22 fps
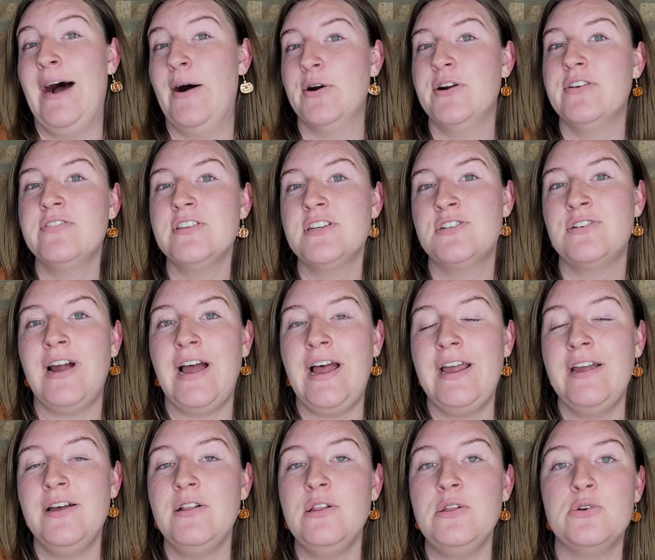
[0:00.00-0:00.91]
out of the
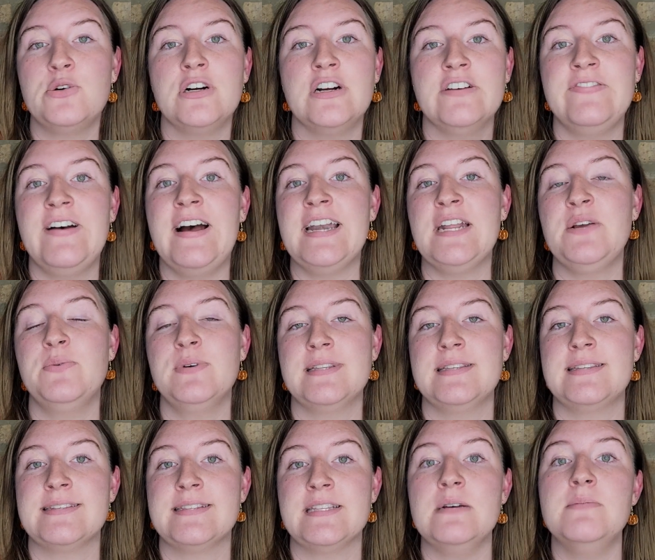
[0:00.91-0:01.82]
trial or if
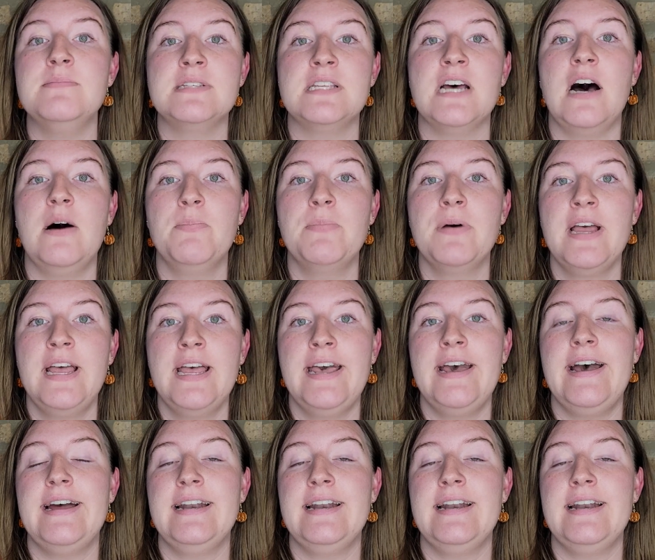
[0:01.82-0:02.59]
anyone slips up